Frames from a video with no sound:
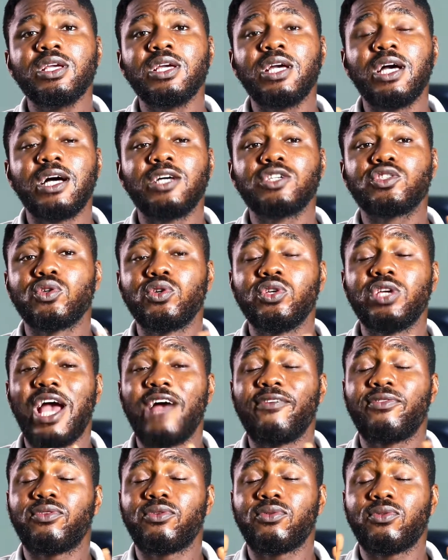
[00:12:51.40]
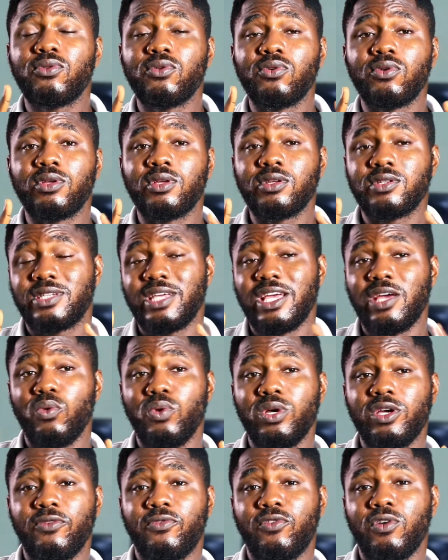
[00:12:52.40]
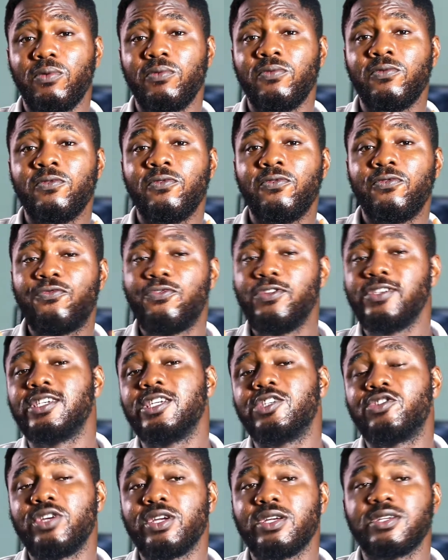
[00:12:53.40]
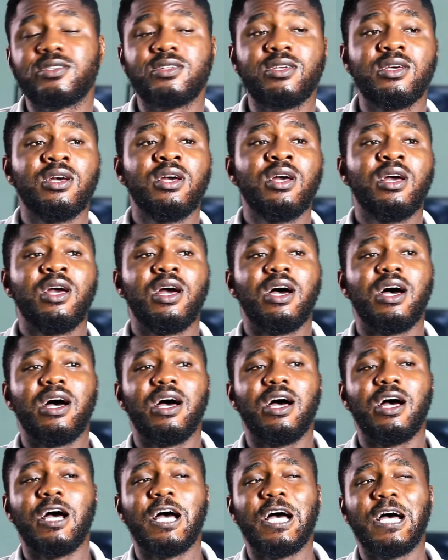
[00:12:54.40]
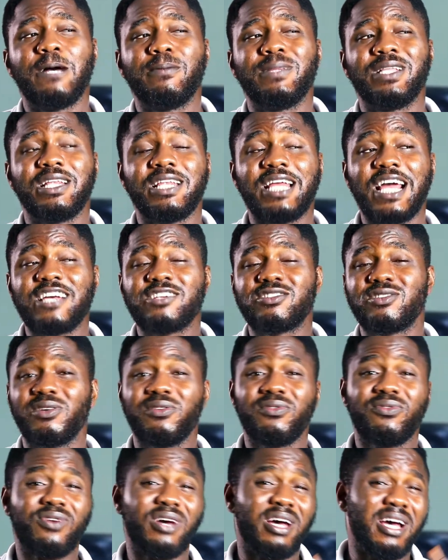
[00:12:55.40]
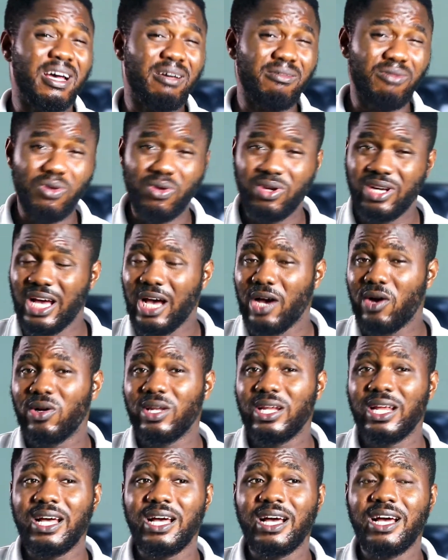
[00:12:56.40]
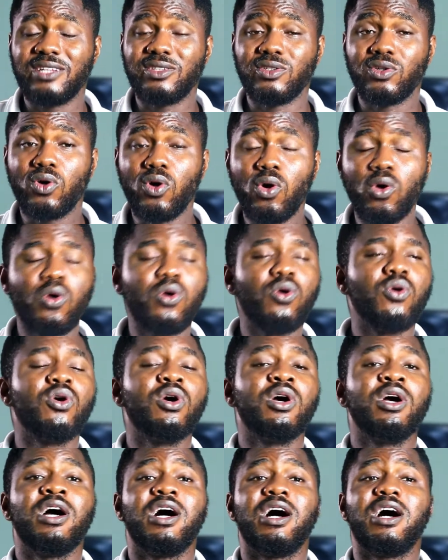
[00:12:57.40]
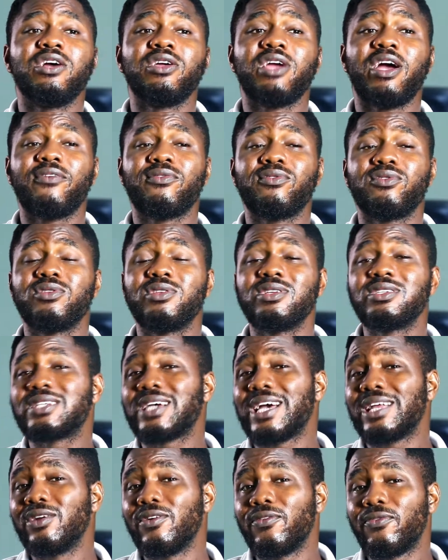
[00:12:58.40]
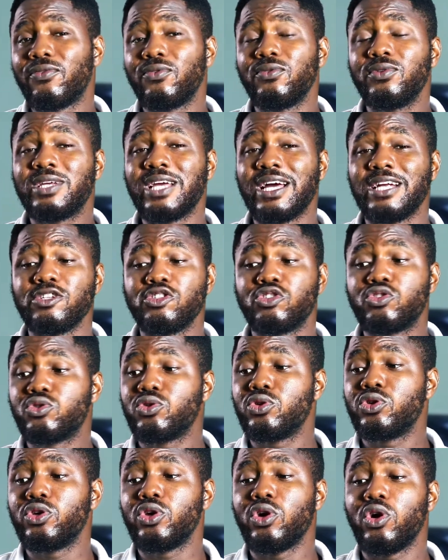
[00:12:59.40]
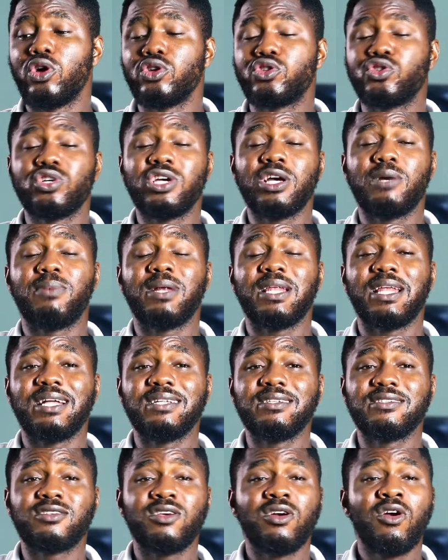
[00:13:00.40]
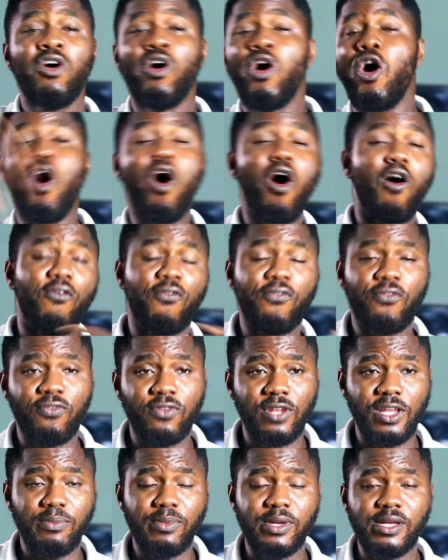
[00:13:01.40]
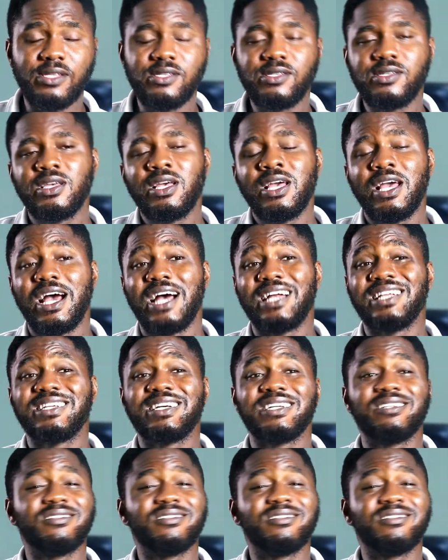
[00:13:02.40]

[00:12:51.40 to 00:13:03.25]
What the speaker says: So you have to stay away from fizzy drinks, the likes of Coca-Cola and Coke. You have this kind of food can throw your sugar balance off limit, and it can